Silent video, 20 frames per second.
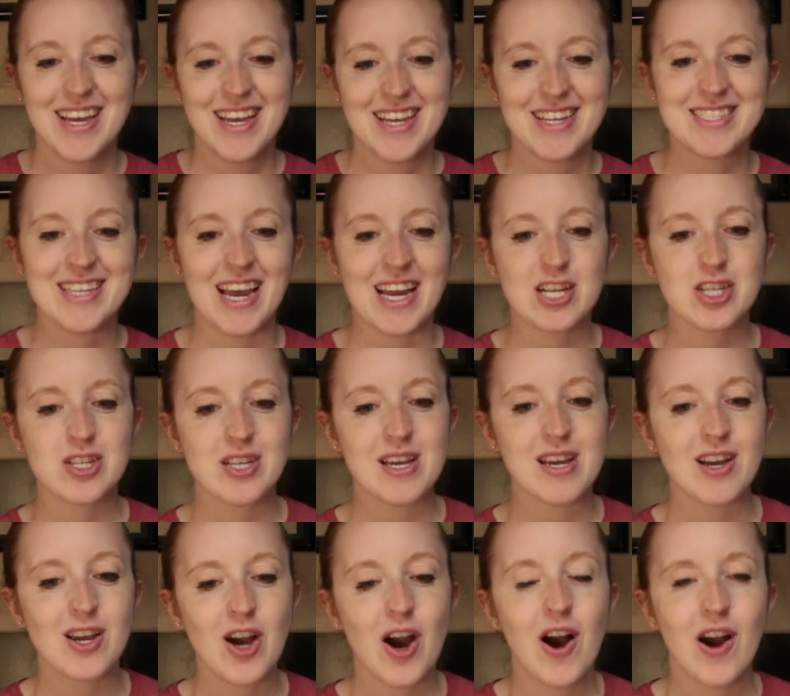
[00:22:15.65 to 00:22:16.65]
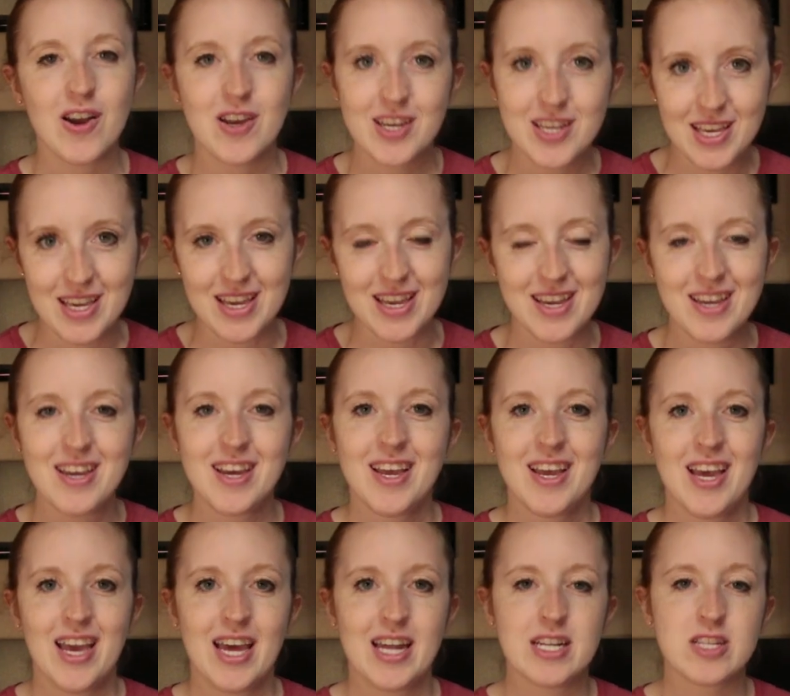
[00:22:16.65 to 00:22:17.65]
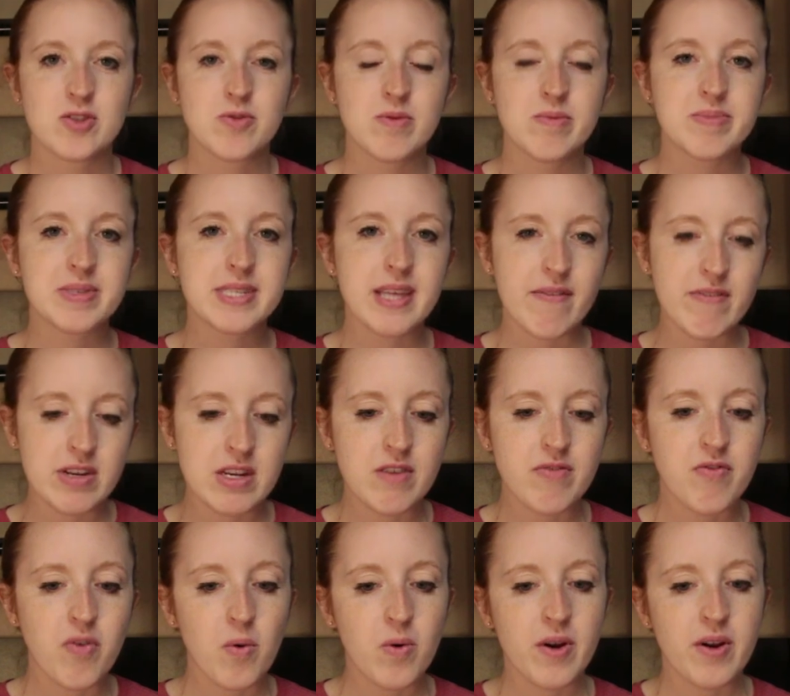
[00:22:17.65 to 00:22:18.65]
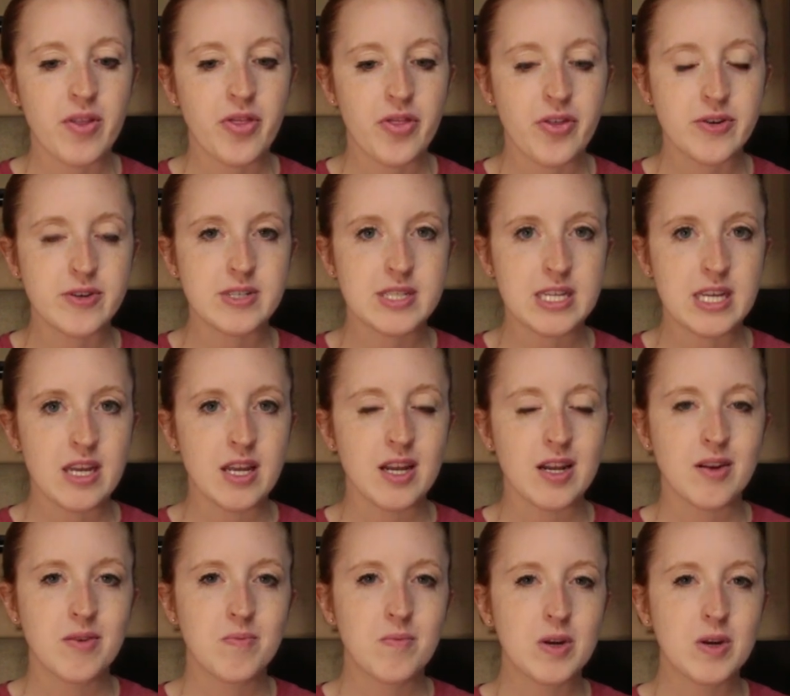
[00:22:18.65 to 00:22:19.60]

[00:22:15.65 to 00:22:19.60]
It's actually in Conch Key, and it's room 7413.